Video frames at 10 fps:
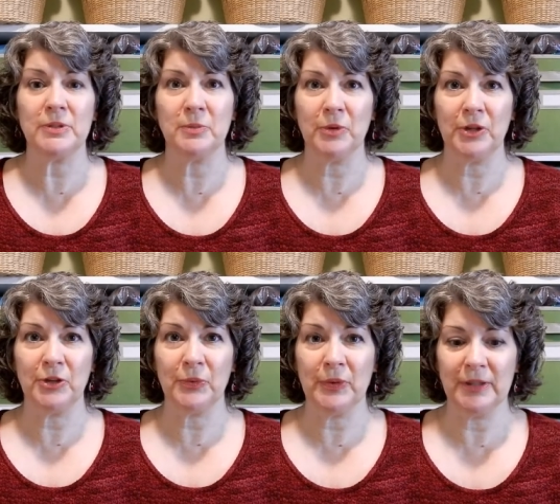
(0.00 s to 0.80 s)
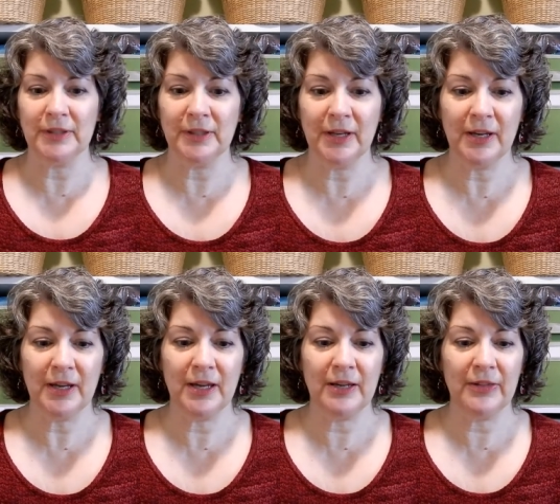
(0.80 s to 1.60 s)
there's some really good ones
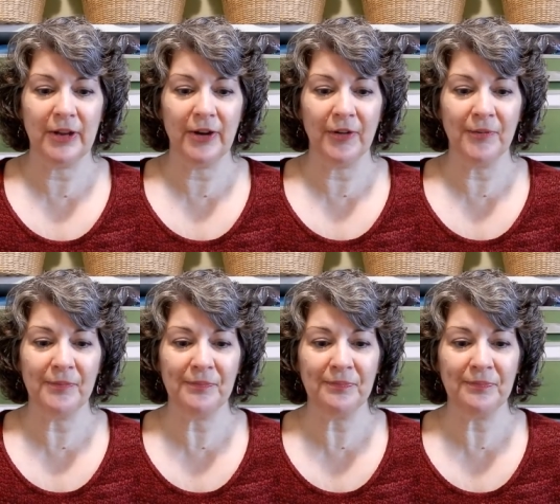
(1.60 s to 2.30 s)
in there.